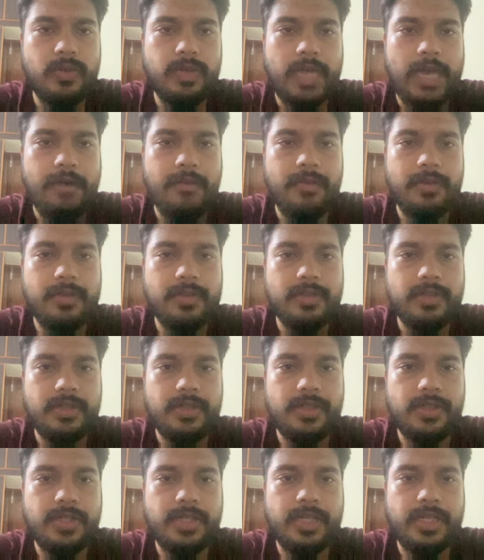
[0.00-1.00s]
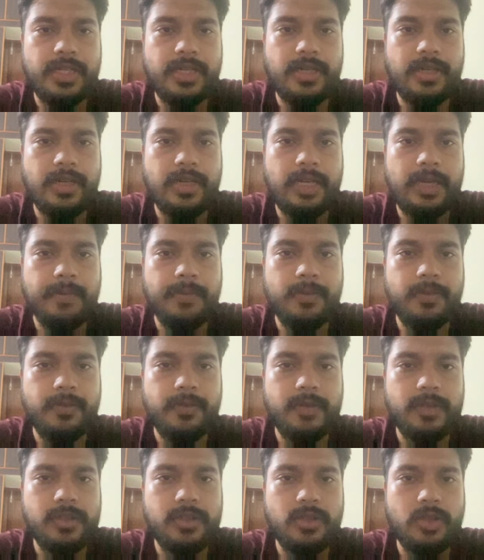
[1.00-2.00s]
traverse the tree in a depth
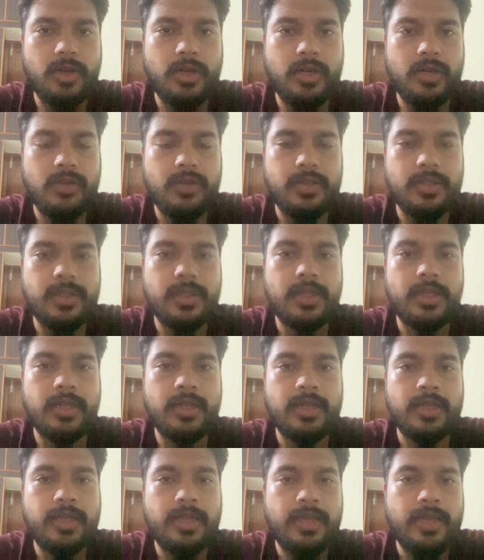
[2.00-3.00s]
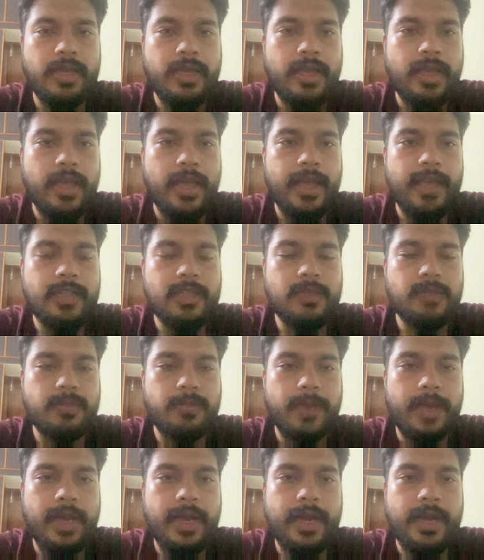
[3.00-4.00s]
first order. So it's gonna
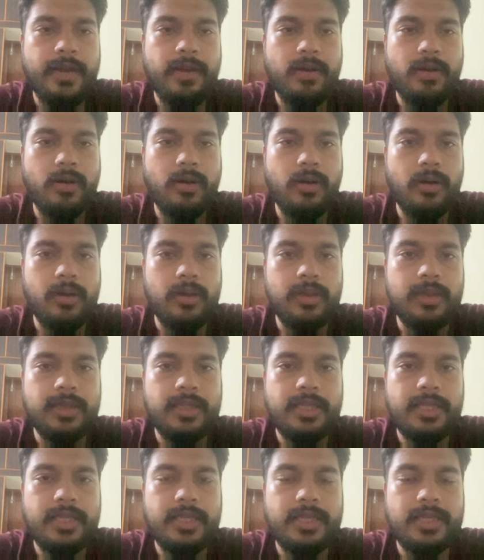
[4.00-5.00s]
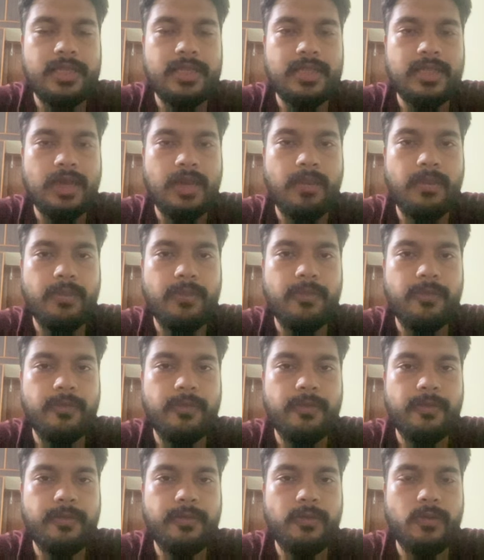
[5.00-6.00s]
expand all the
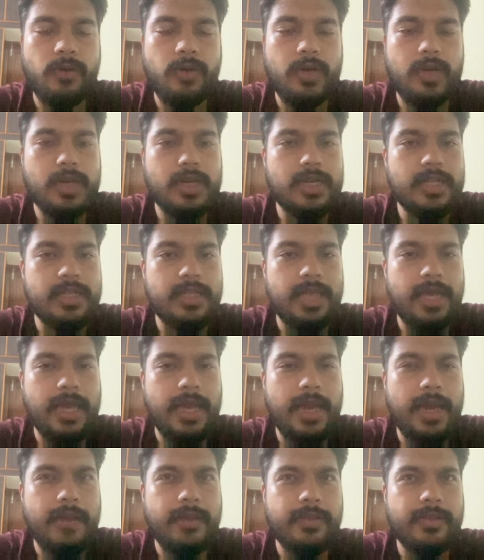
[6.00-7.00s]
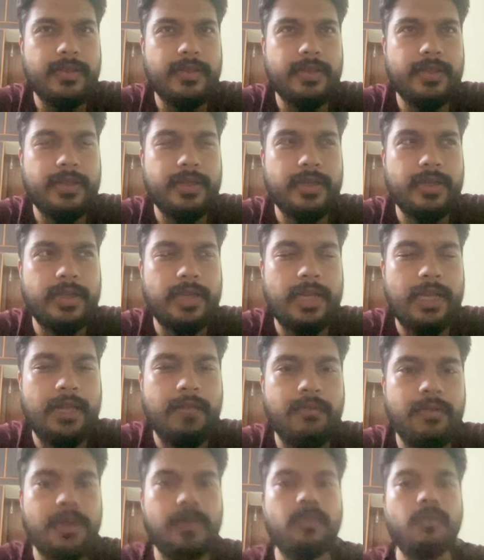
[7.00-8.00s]
subfolders at the
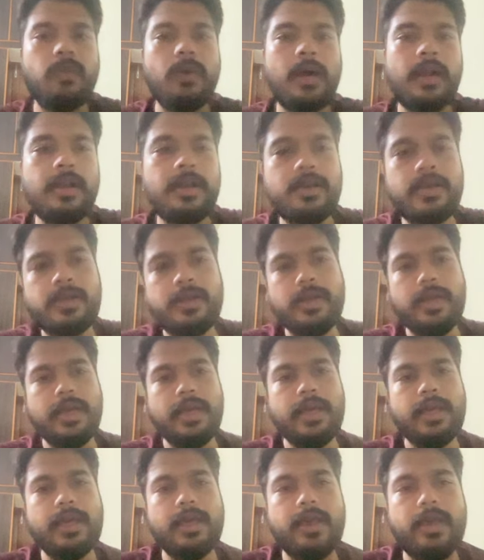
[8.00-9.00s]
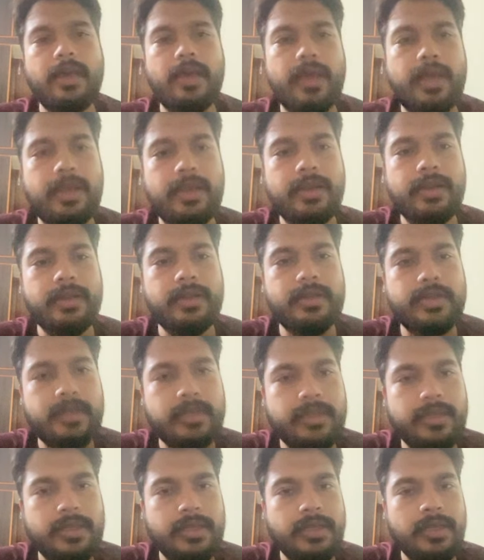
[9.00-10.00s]
level 1, and
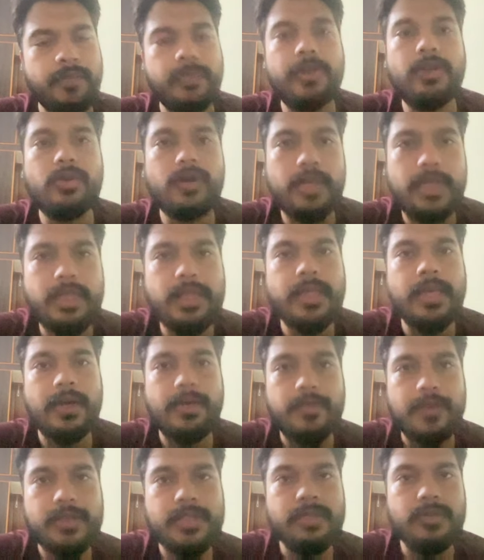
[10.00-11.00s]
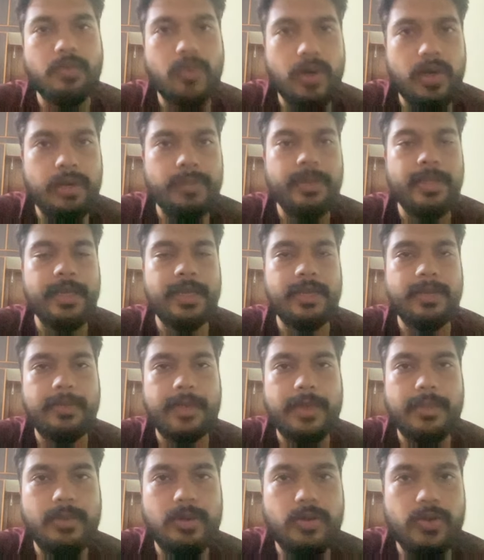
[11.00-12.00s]
we don't need that. We just want to be
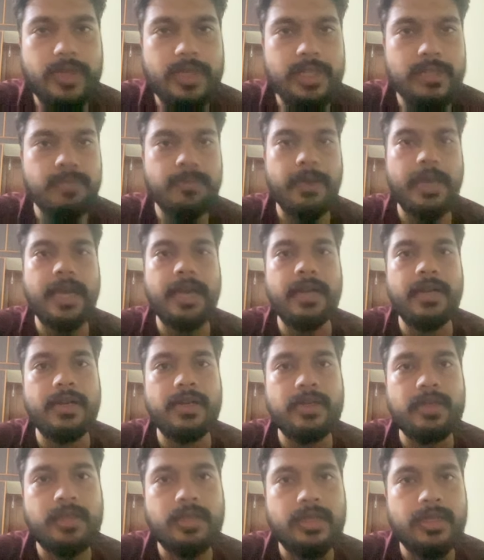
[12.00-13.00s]
able to expand